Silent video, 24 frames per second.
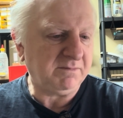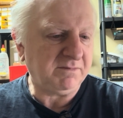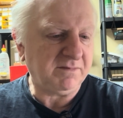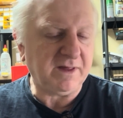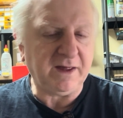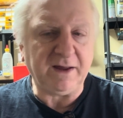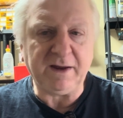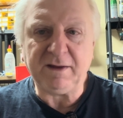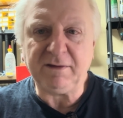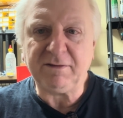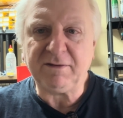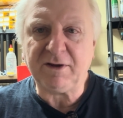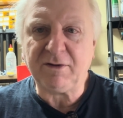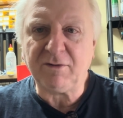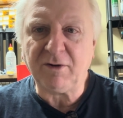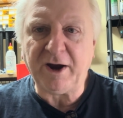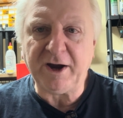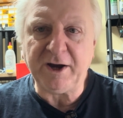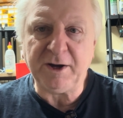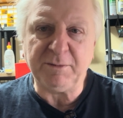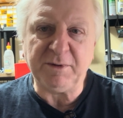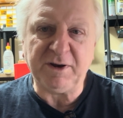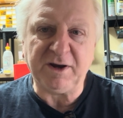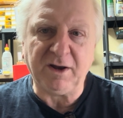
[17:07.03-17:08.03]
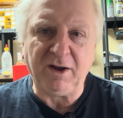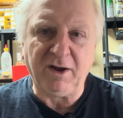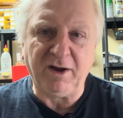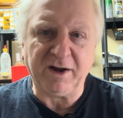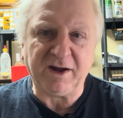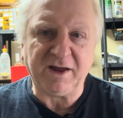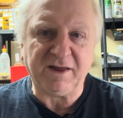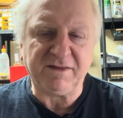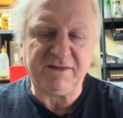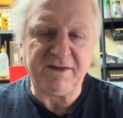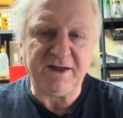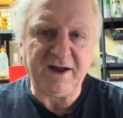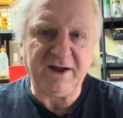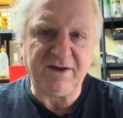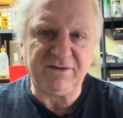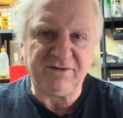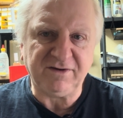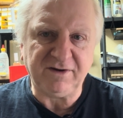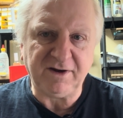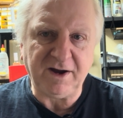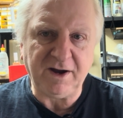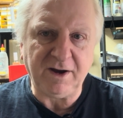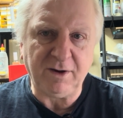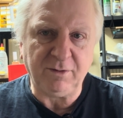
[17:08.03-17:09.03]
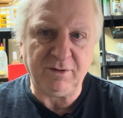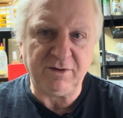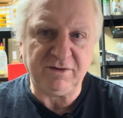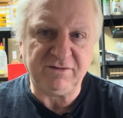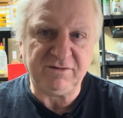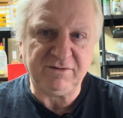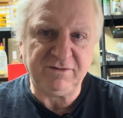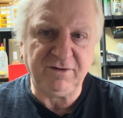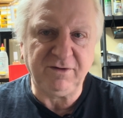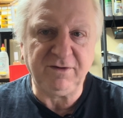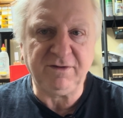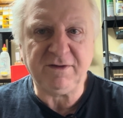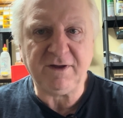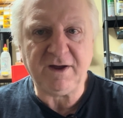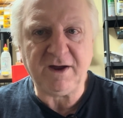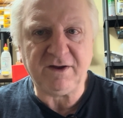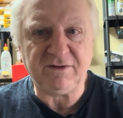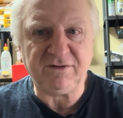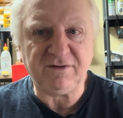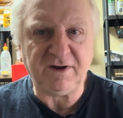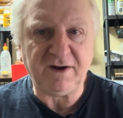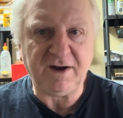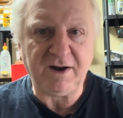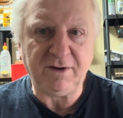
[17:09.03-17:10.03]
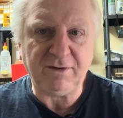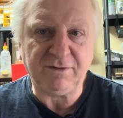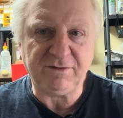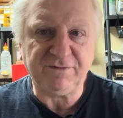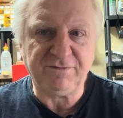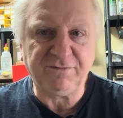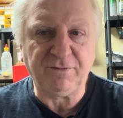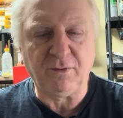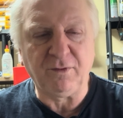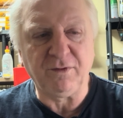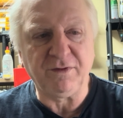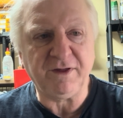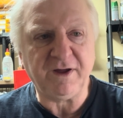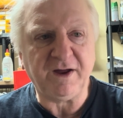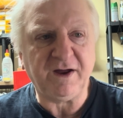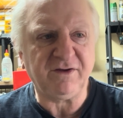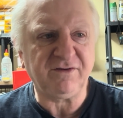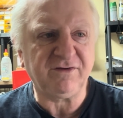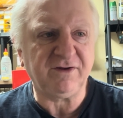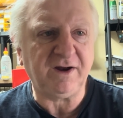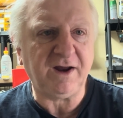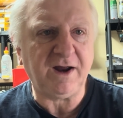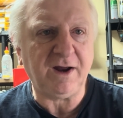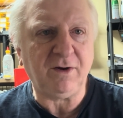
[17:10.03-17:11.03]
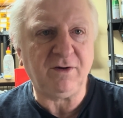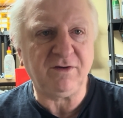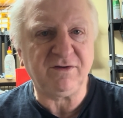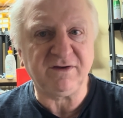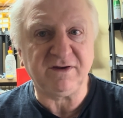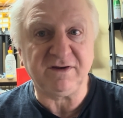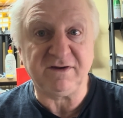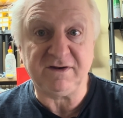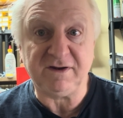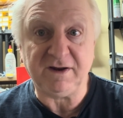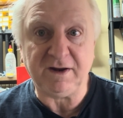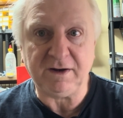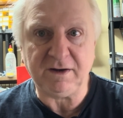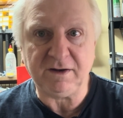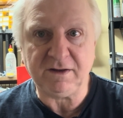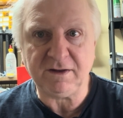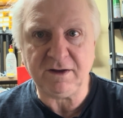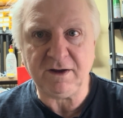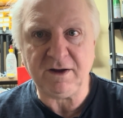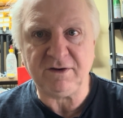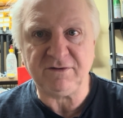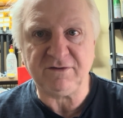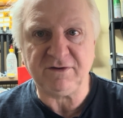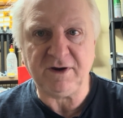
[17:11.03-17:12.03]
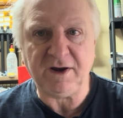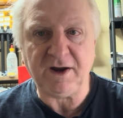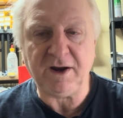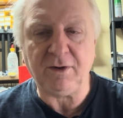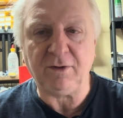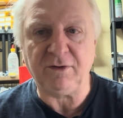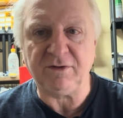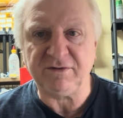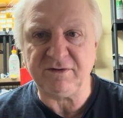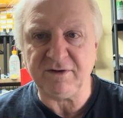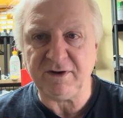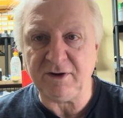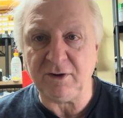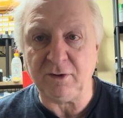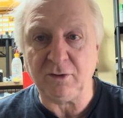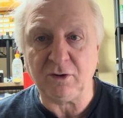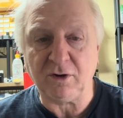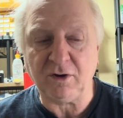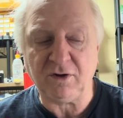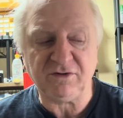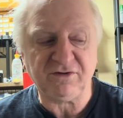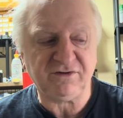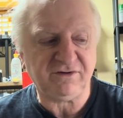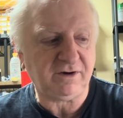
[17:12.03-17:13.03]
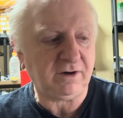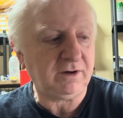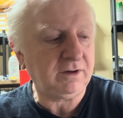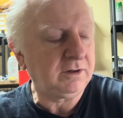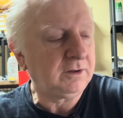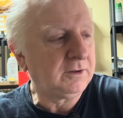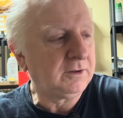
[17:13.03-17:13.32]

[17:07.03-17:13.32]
They grade them at like 1,000 hours, 2,000 hours, 4,000 hours, and 10,000 hours, and that'll cost you.